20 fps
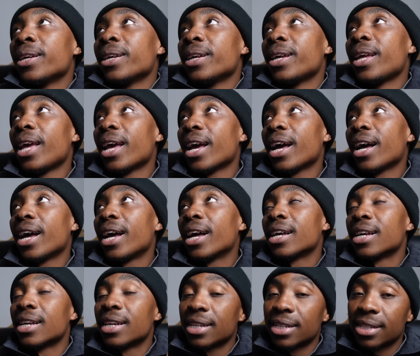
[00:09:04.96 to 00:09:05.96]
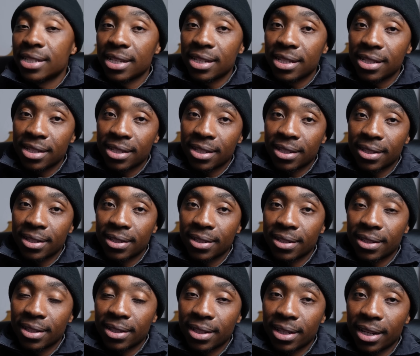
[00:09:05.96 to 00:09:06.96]
yeah, since
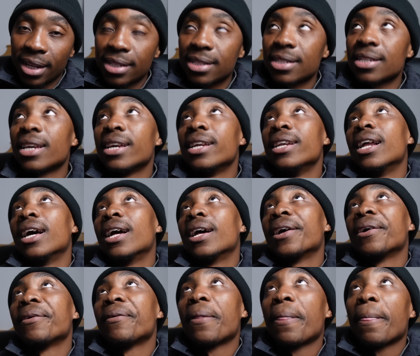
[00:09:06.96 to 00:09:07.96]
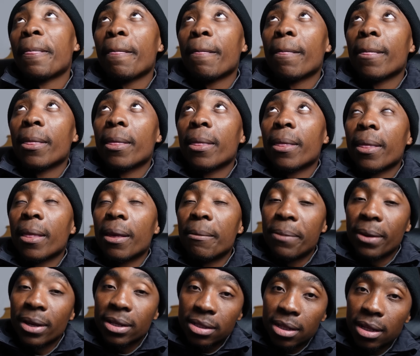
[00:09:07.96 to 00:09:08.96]
Etienne,
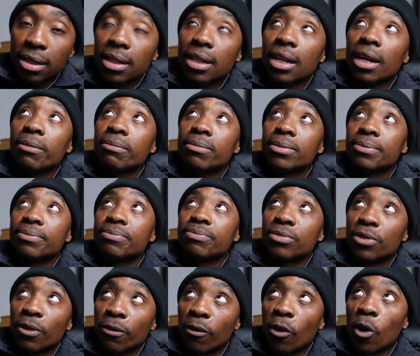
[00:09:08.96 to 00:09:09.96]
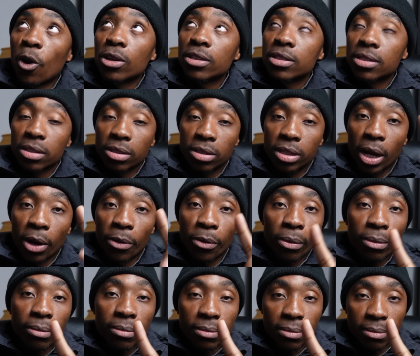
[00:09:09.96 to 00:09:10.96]
PSL club, of course. Now,
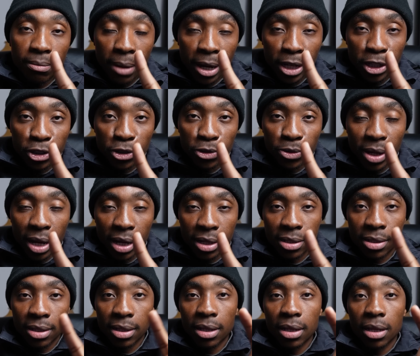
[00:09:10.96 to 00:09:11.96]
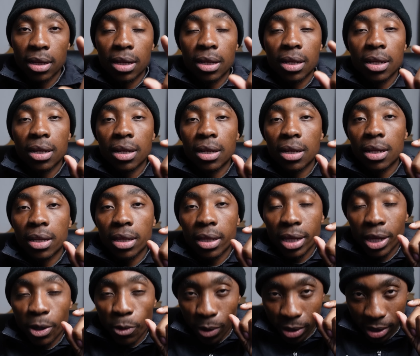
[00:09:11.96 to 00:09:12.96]
mind you guys,
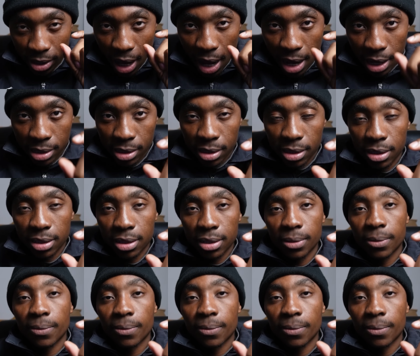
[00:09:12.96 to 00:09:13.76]
he was asked,